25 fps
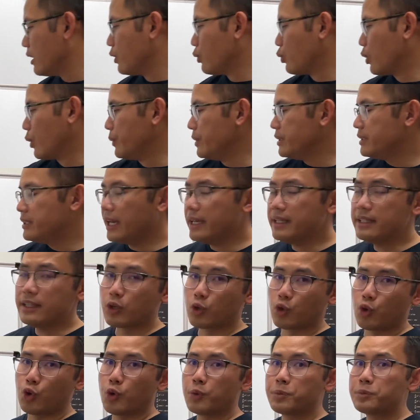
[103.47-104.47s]
When we take the
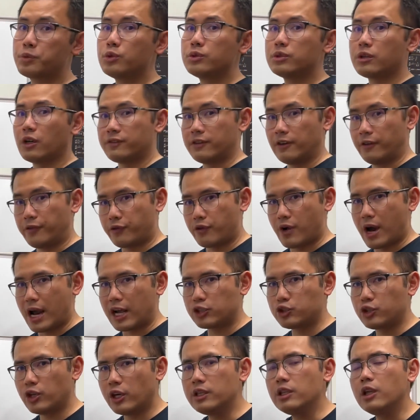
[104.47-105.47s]
cube root of a
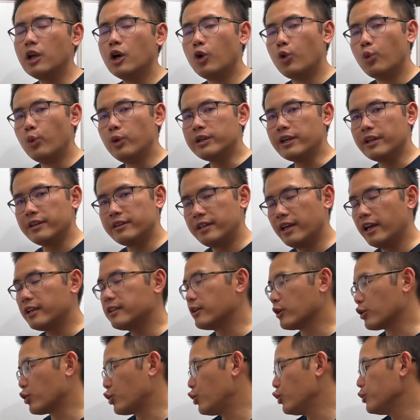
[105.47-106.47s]
fraction, we can take
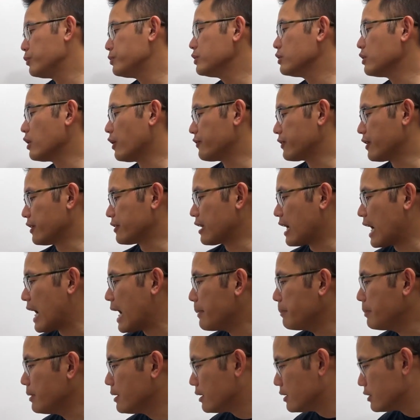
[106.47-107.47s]
the cube root of the
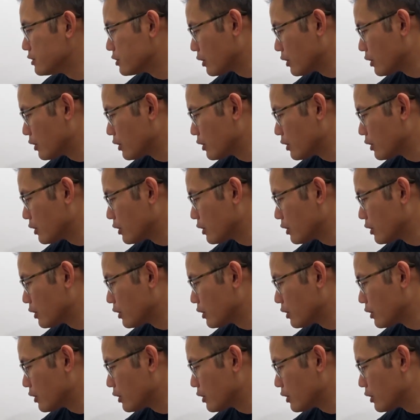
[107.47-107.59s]
top.